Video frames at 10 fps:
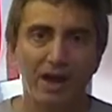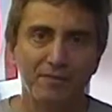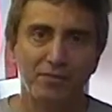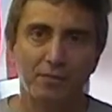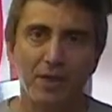
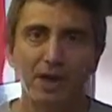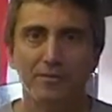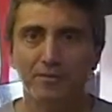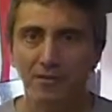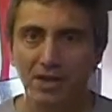have to pay
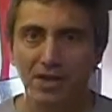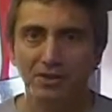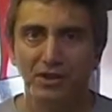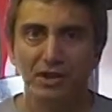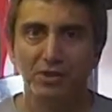a
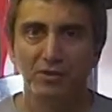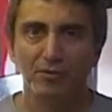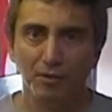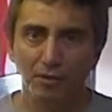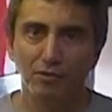fee to get their
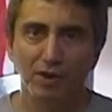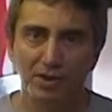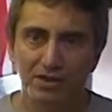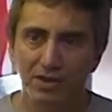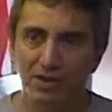voter
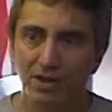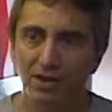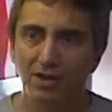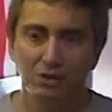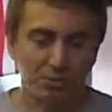ID, uh
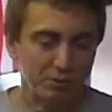-huh.